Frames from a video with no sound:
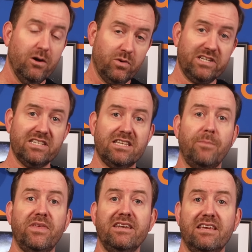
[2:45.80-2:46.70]
which is
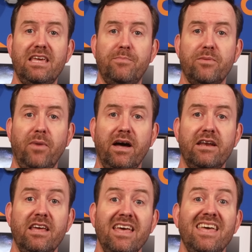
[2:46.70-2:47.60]
something to keep in
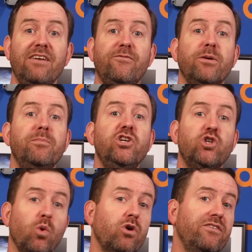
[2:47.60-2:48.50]
mind if the
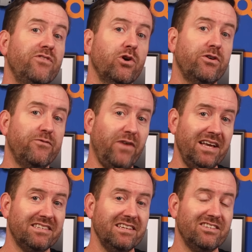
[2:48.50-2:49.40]
majority of your
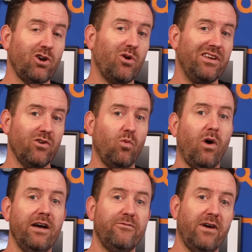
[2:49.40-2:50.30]
devices are either
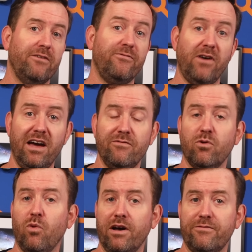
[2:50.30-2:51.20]
Wi-Fi 5 or
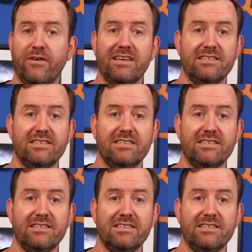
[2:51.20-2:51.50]
Wi-Fi